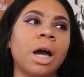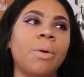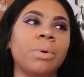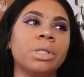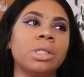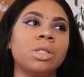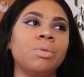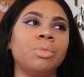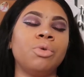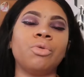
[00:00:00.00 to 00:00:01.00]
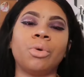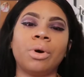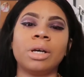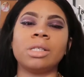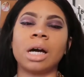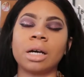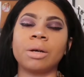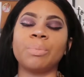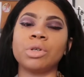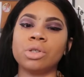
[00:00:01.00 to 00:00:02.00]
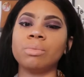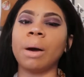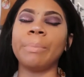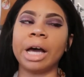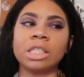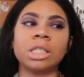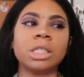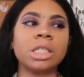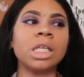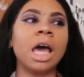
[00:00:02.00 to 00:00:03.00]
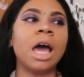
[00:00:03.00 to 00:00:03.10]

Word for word: I want to move on so I can pursue my bachelor's.